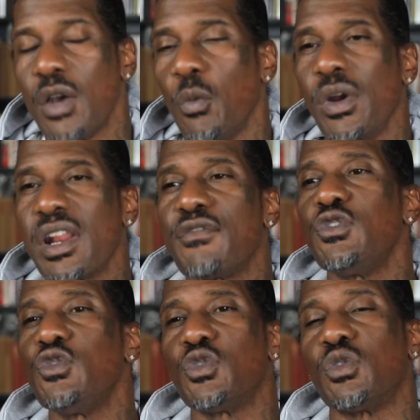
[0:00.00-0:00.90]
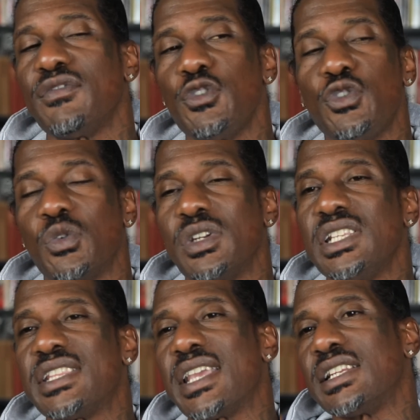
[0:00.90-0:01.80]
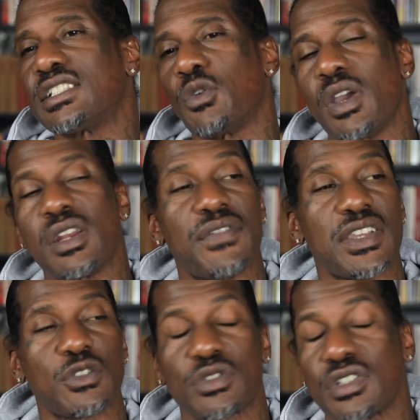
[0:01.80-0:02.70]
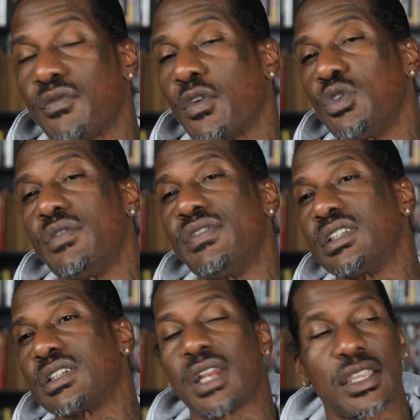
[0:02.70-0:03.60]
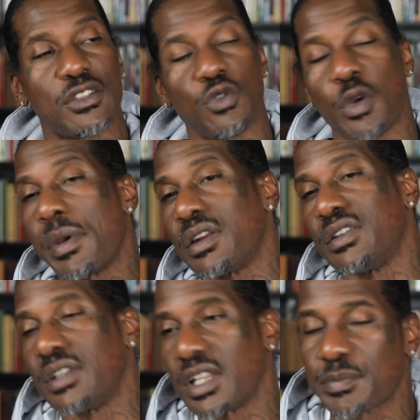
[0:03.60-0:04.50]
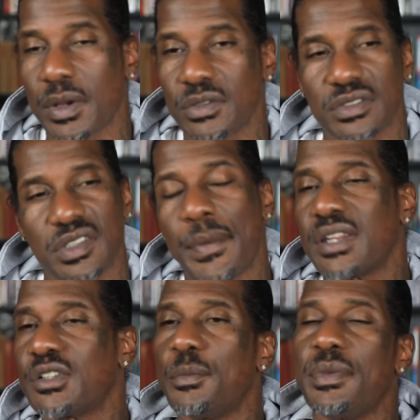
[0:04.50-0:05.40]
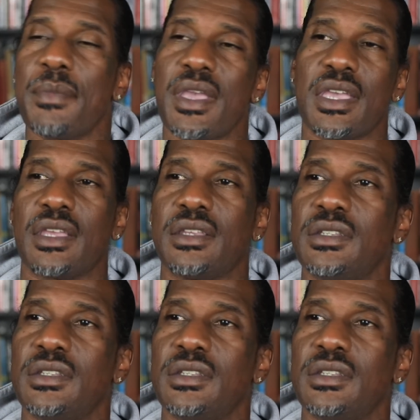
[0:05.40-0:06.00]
whatever you're doing, if you're doing anything that's going to elevate yourself or you even looking like you're doing better than the next person, somebody going to be mad.